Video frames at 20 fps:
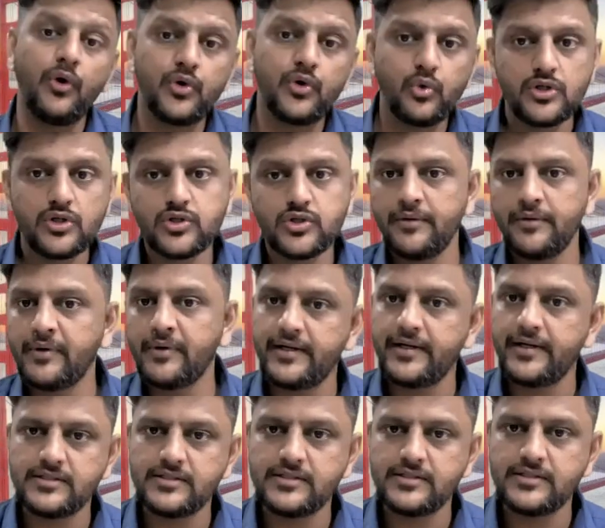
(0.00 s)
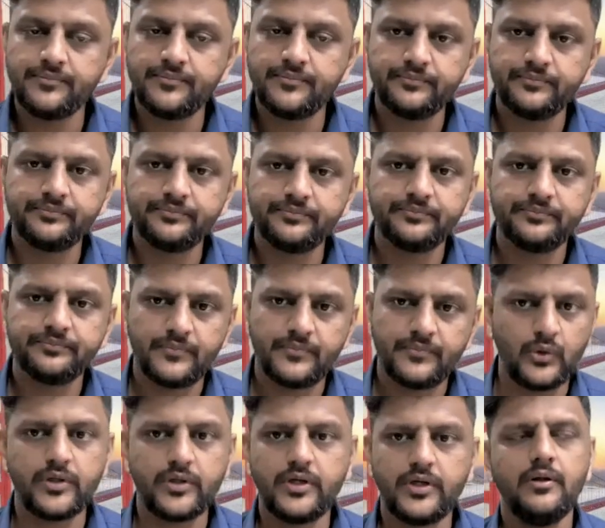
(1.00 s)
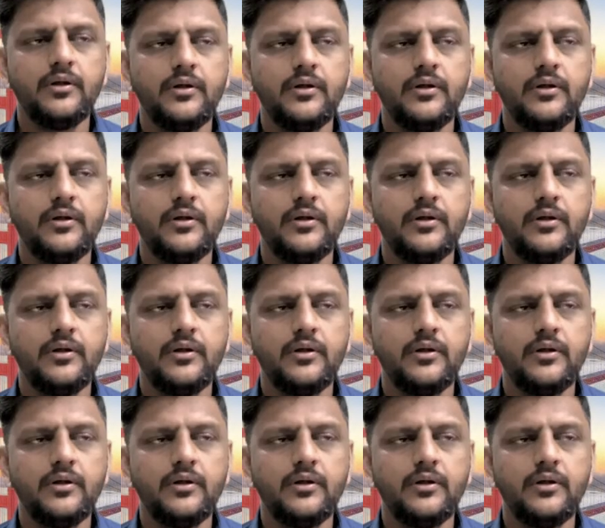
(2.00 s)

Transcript: to also claim ITC. Okay.